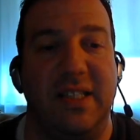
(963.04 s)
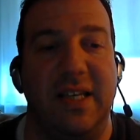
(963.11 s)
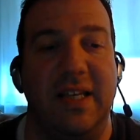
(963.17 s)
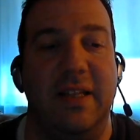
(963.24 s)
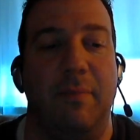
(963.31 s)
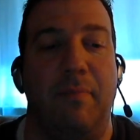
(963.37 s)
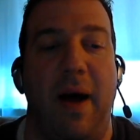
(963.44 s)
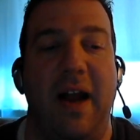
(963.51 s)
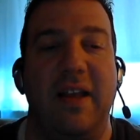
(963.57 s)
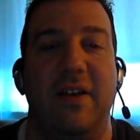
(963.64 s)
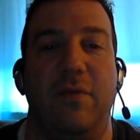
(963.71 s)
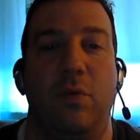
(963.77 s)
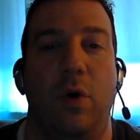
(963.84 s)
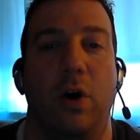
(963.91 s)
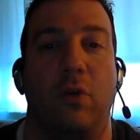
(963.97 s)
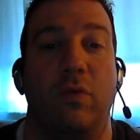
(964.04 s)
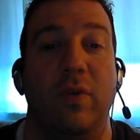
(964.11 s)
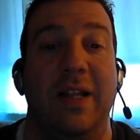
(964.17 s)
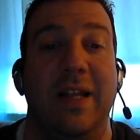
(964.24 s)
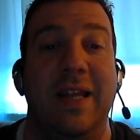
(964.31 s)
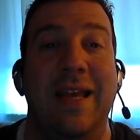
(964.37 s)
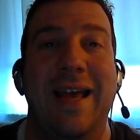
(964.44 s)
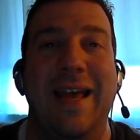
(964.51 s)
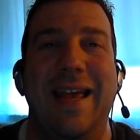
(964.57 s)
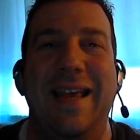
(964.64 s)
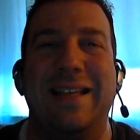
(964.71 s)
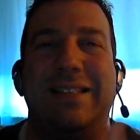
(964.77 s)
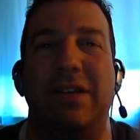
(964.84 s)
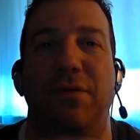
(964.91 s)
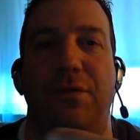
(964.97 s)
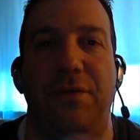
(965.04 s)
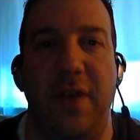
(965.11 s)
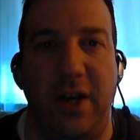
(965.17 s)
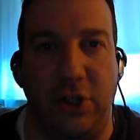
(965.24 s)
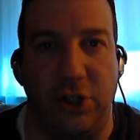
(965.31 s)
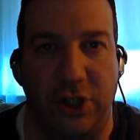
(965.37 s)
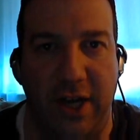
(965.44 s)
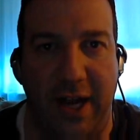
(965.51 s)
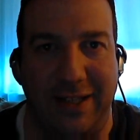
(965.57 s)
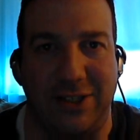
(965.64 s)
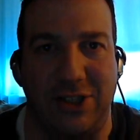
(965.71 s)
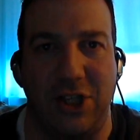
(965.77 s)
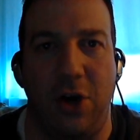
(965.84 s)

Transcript: to be seen. The body of work really isn't finished yet.